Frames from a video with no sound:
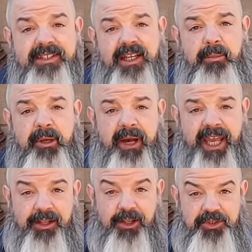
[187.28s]
is going to be my
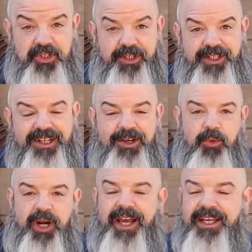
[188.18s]
enclosure.
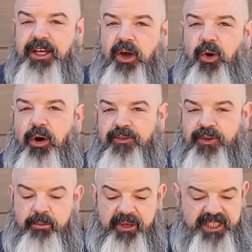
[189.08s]
We're not going to go over
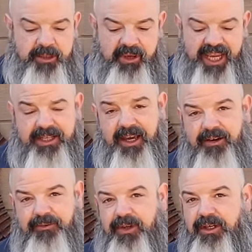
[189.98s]
the big debate
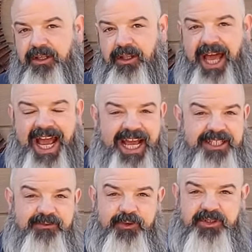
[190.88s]
of
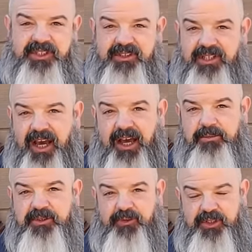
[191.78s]
glass versus
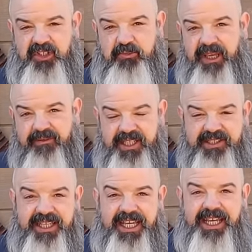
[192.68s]
tubs versus
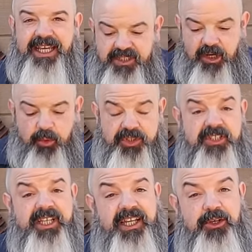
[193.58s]
PVC. So we're
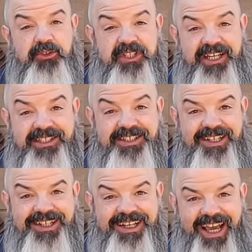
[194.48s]
just going to use this
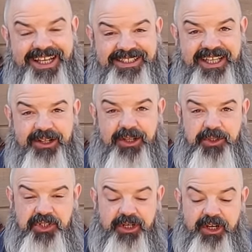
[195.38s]
as the
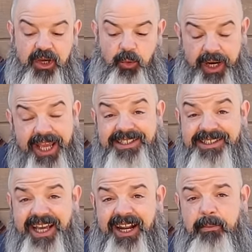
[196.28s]
enclosure. When I
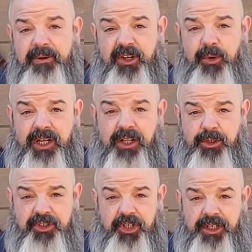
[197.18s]
set up a new
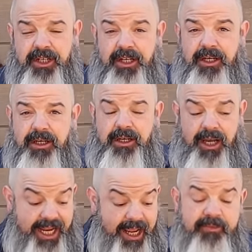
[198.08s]
enclosure,
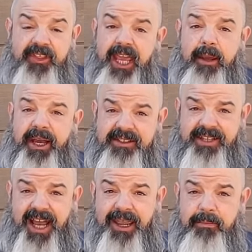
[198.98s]
I am thinking about
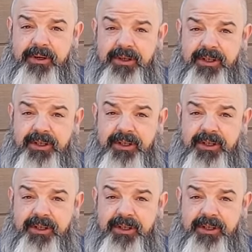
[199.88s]
type,